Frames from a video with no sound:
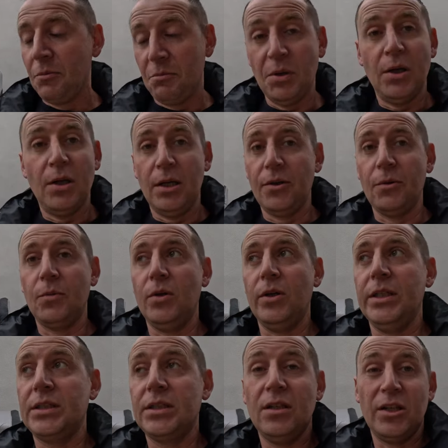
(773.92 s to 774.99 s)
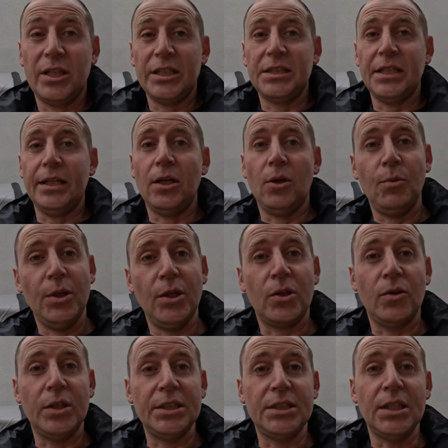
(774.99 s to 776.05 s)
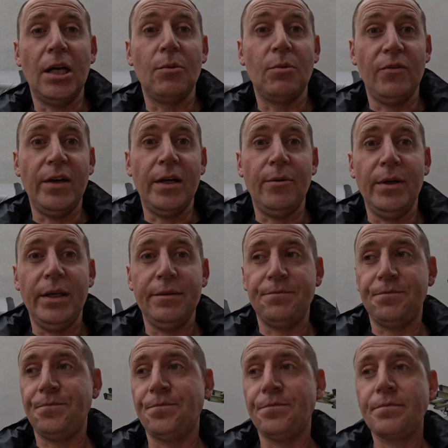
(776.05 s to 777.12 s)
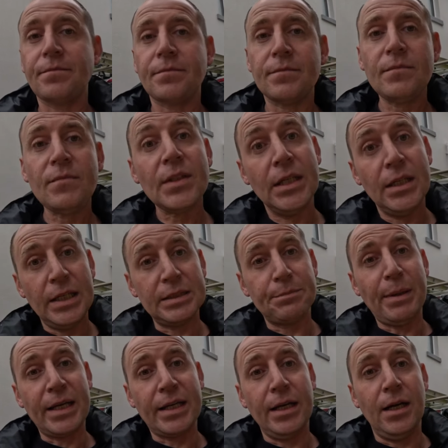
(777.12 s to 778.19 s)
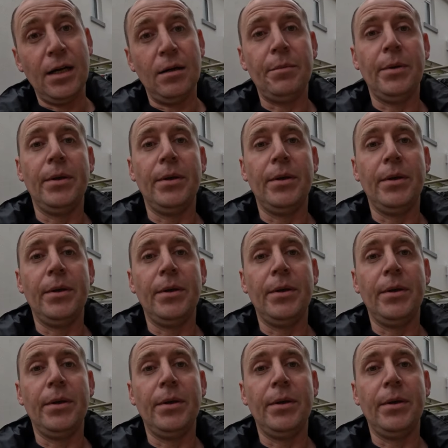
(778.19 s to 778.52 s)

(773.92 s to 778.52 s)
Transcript: But otherwise, like I said, I wouldn't have got this done without it. Let's pack it up.